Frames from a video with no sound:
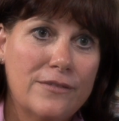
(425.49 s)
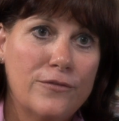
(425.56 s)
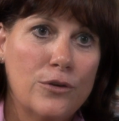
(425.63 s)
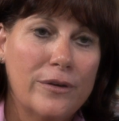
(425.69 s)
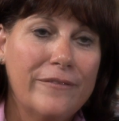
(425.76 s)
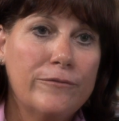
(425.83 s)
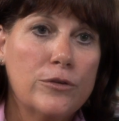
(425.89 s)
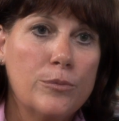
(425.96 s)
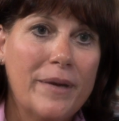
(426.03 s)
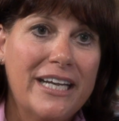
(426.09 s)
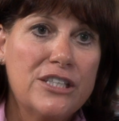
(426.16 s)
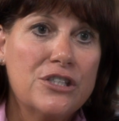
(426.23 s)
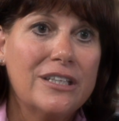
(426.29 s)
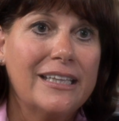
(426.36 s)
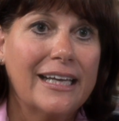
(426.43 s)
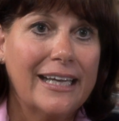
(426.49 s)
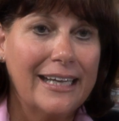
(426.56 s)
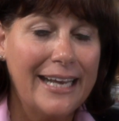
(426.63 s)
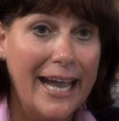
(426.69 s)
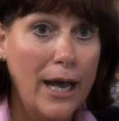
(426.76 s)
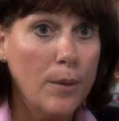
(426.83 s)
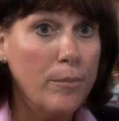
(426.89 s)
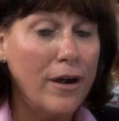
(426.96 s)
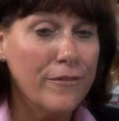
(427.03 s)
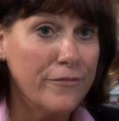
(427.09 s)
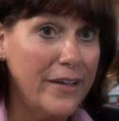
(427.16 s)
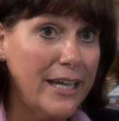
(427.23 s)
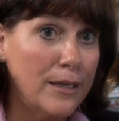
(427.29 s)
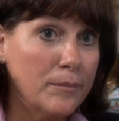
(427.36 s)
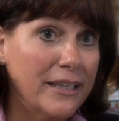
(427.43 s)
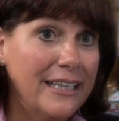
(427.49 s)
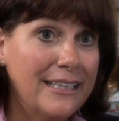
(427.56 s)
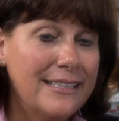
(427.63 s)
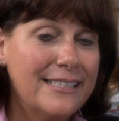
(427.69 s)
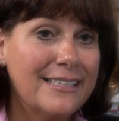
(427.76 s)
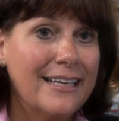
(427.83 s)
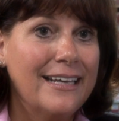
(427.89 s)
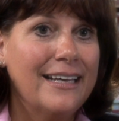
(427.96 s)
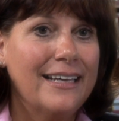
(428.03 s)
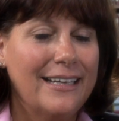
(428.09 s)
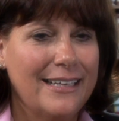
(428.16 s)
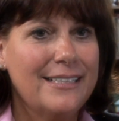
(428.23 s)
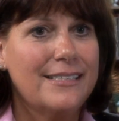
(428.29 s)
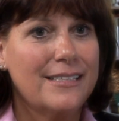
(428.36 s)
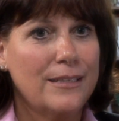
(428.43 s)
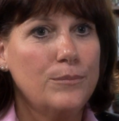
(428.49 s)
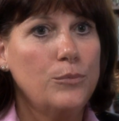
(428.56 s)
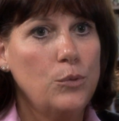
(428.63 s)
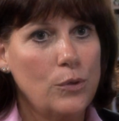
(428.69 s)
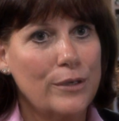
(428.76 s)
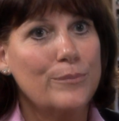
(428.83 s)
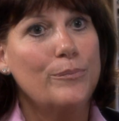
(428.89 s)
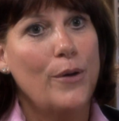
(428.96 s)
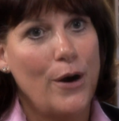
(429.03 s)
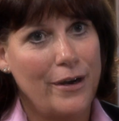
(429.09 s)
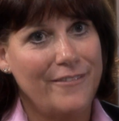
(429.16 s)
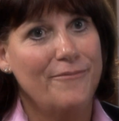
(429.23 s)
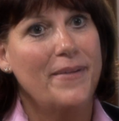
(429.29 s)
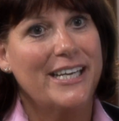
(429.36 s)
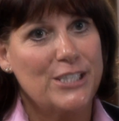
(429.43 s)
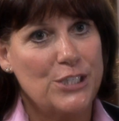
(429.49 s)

for information that can help our families is an important part of my